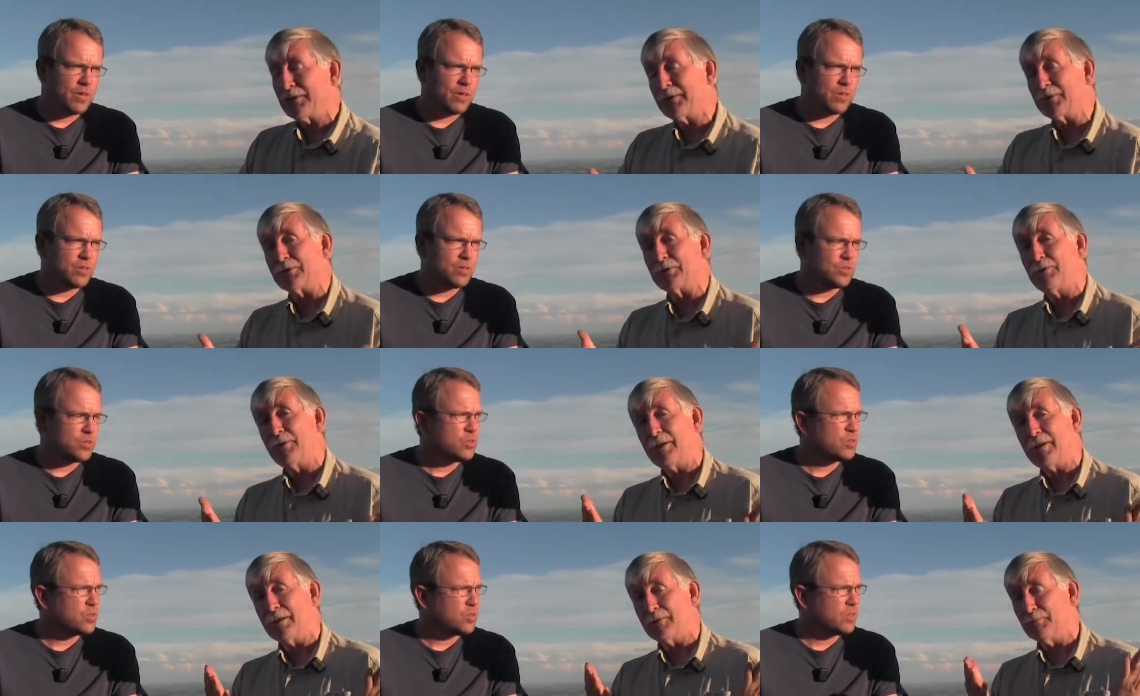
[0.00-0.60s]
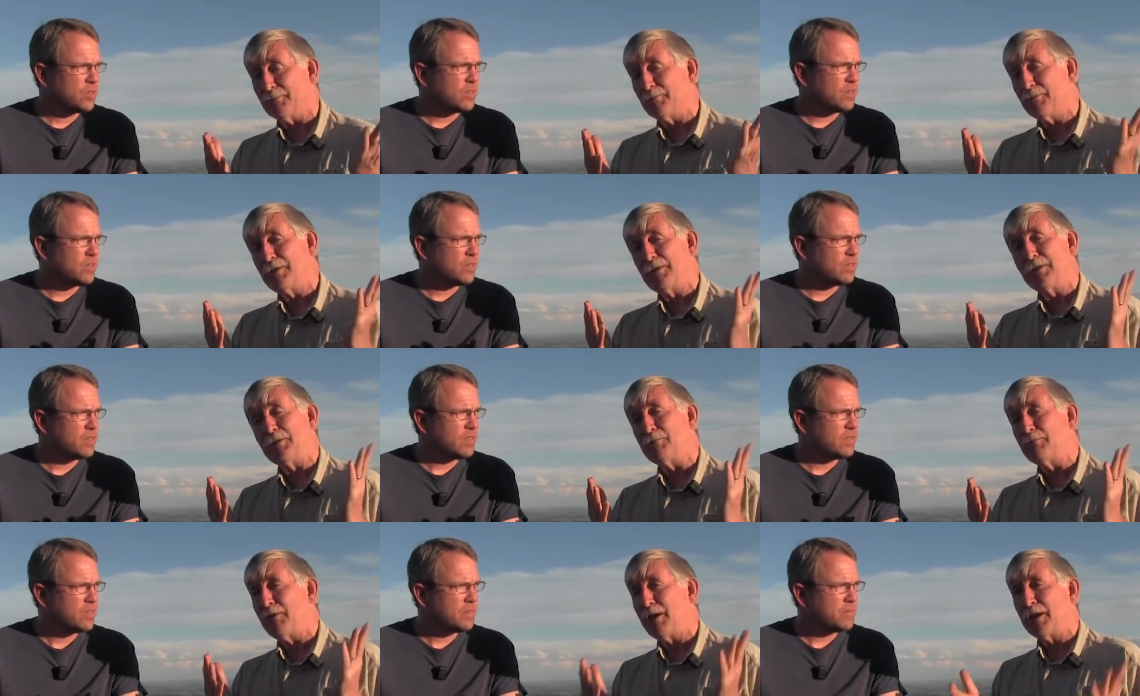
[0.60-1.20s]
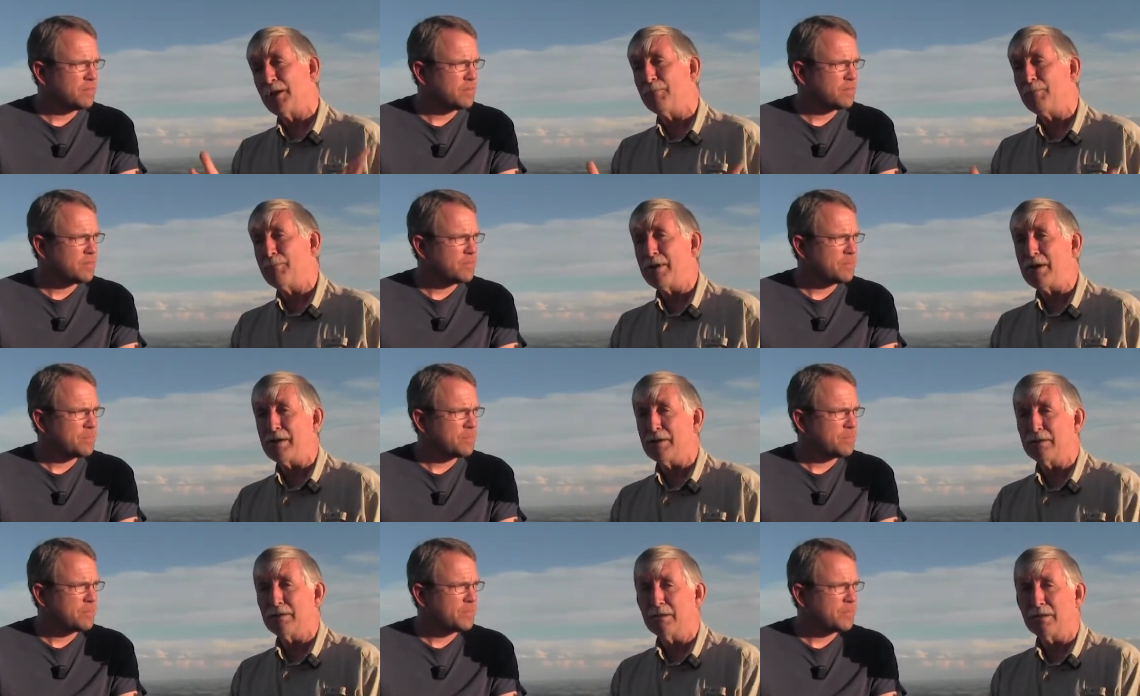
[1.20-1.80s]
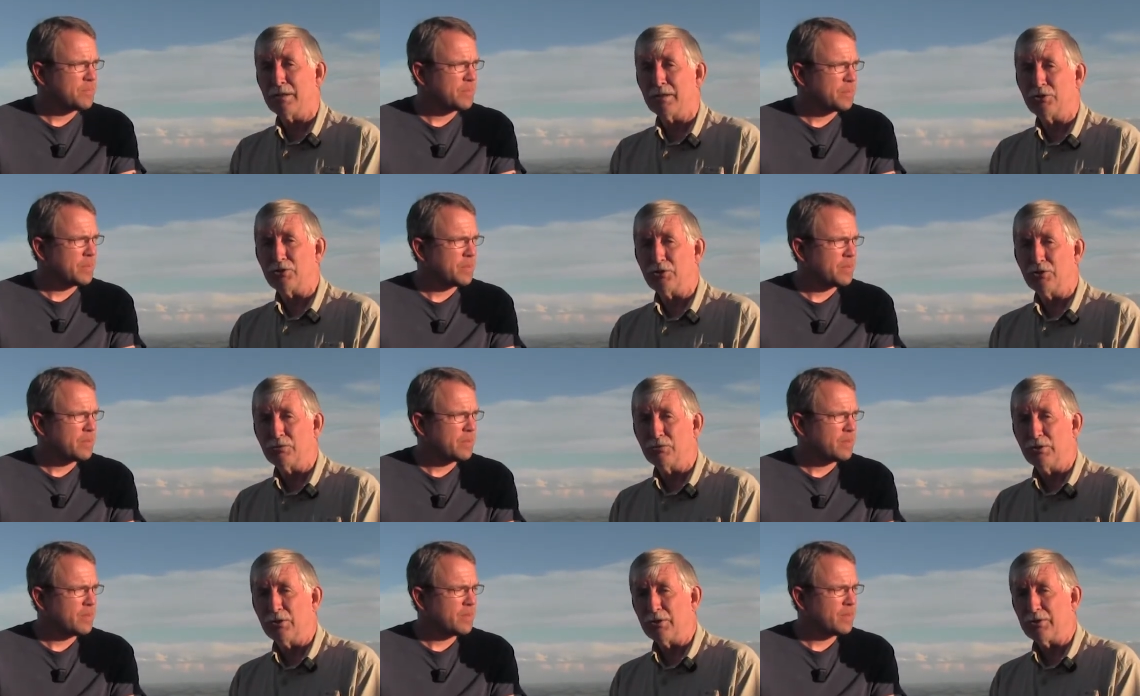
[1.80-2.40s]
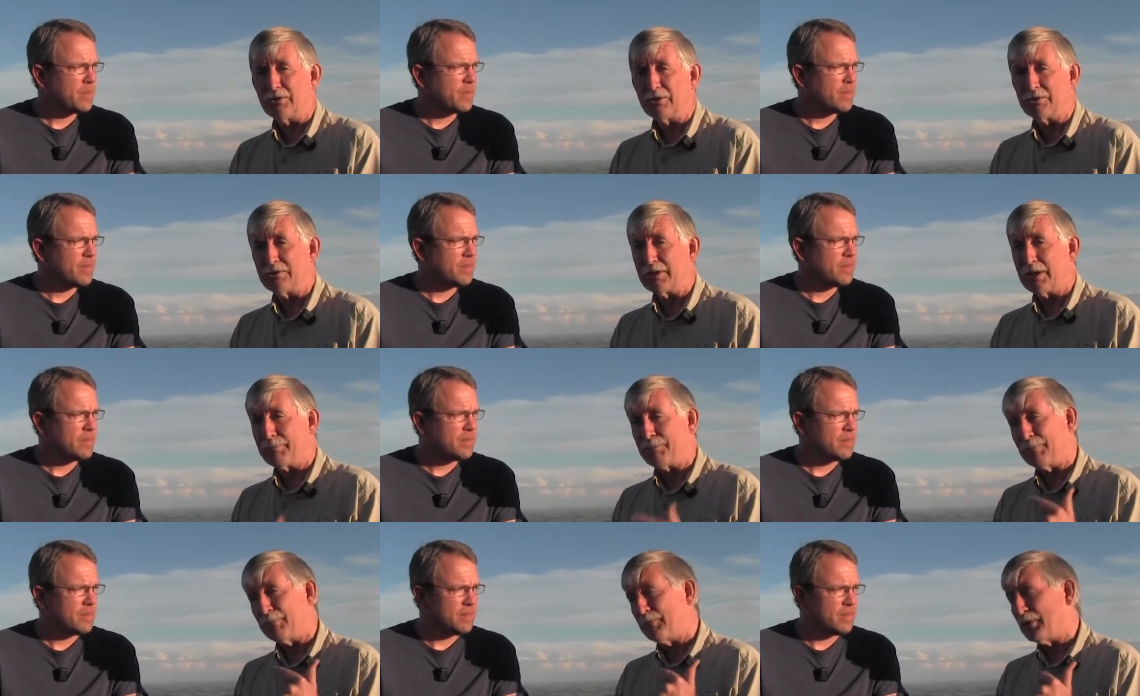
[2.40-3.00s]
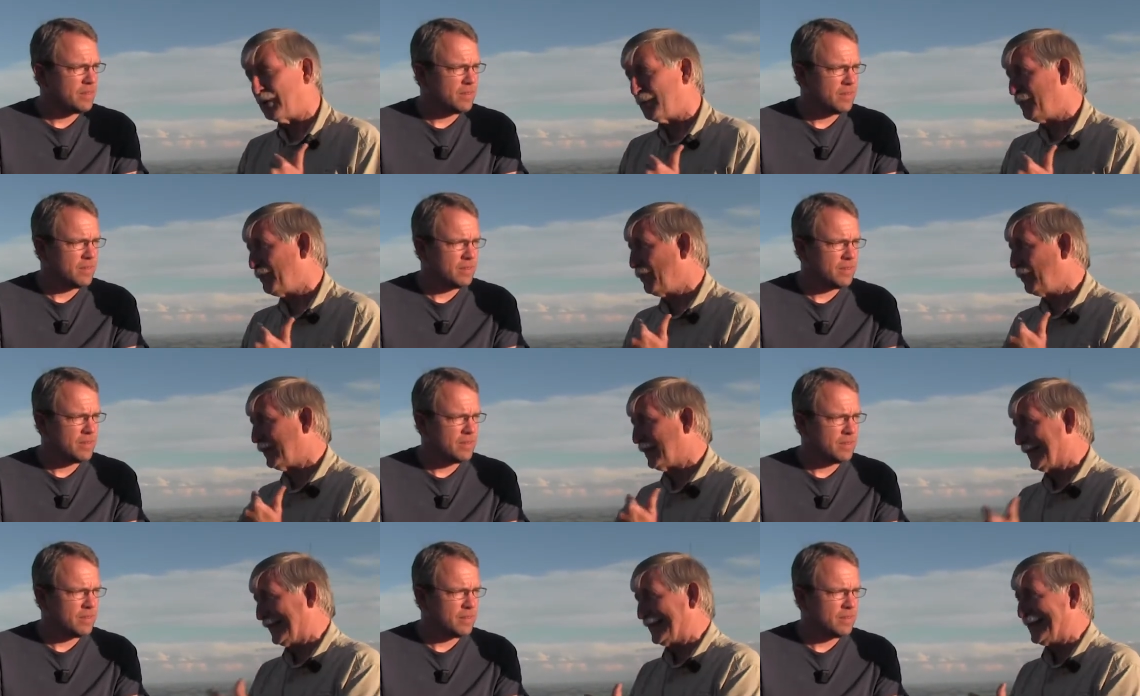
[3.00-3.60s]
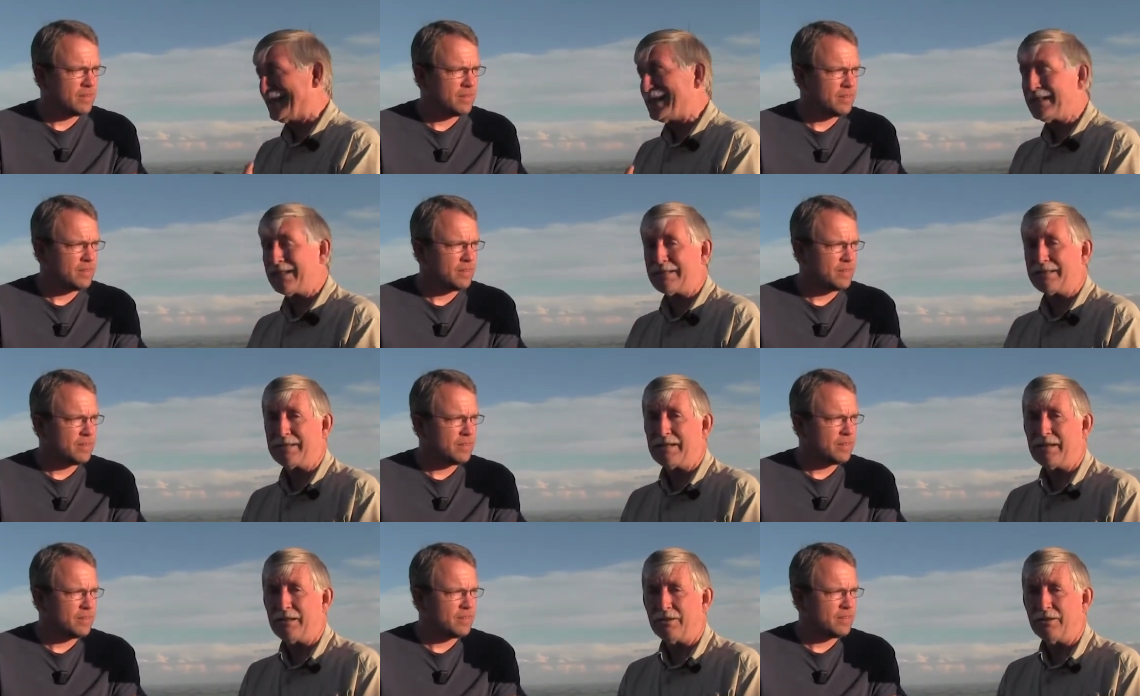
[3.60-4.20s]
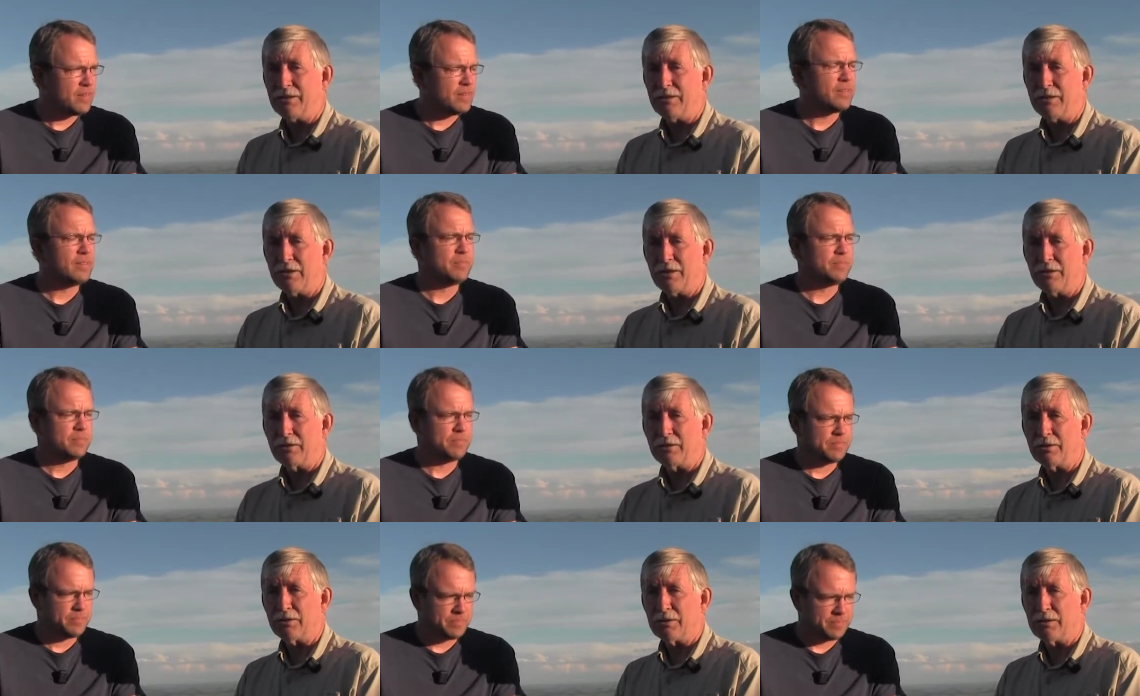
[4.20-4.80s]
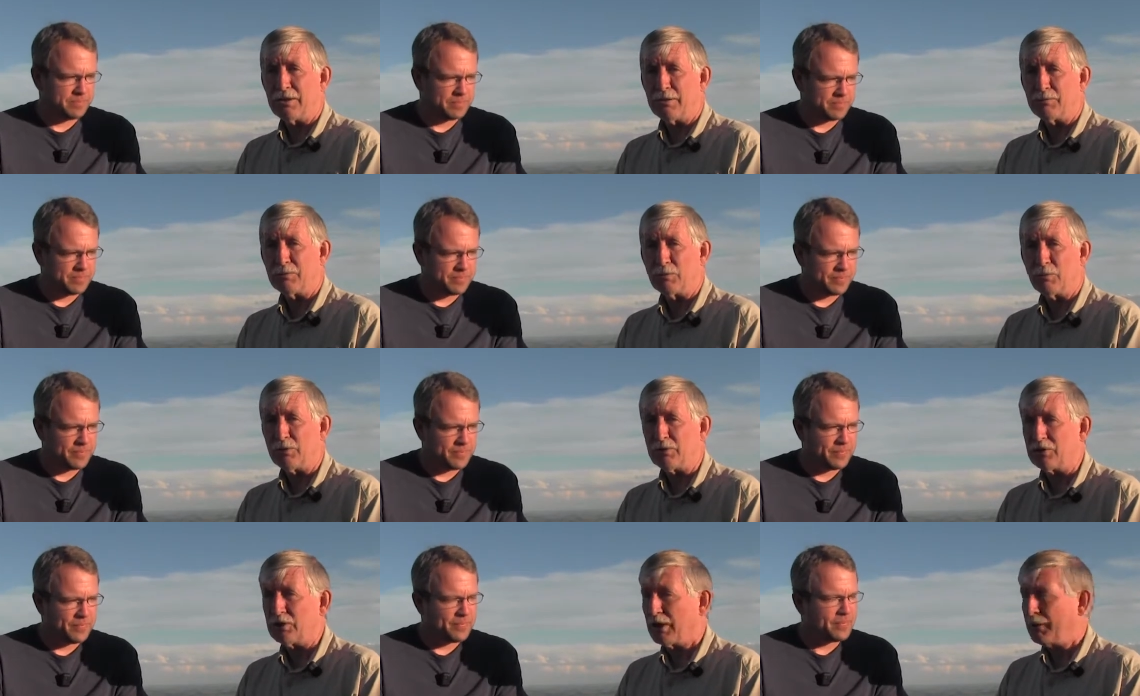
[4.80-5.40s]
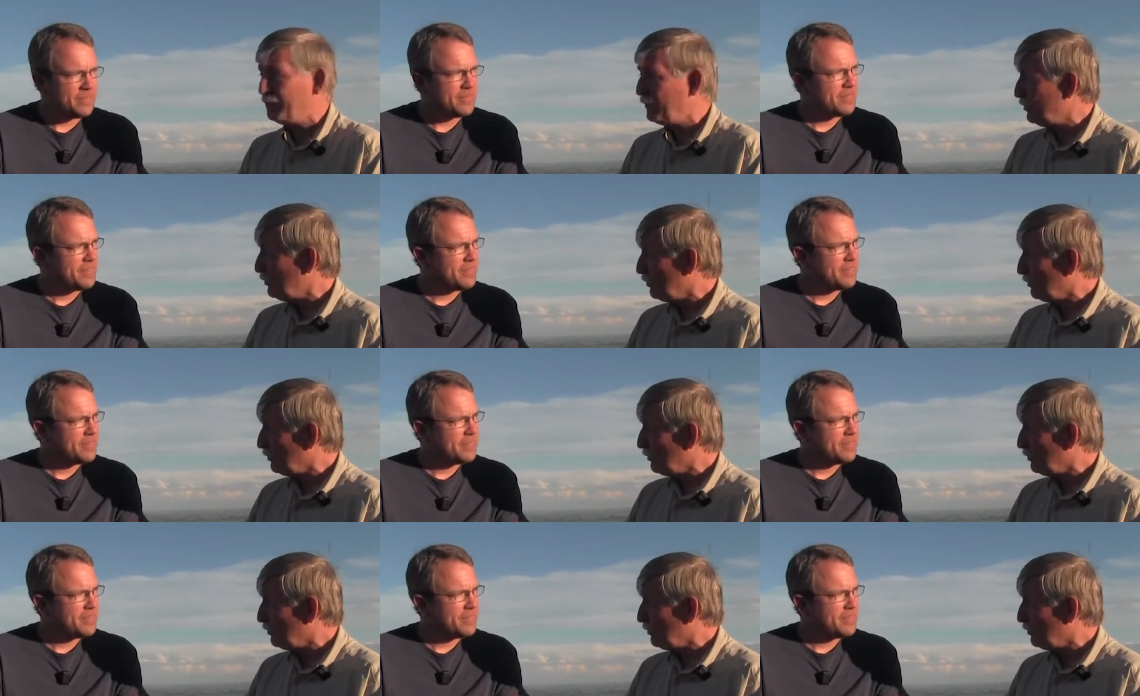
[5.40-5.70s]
Speaker 1: this is great. Sure. I really recommend that you look this up. I'm going to put the links down in here to Tim's workshop. You